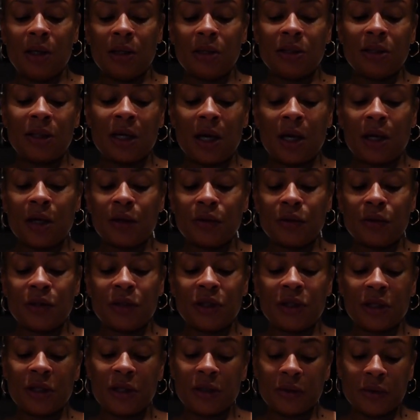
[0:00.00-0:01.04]
taco
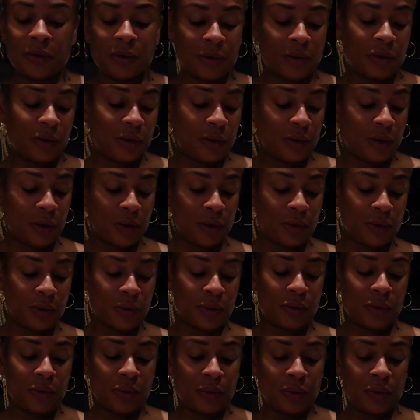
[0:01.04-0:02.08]
shells
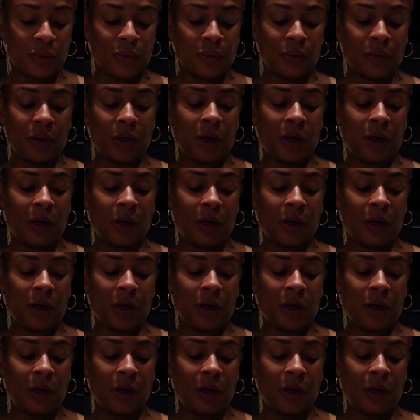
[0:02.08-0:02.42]
too,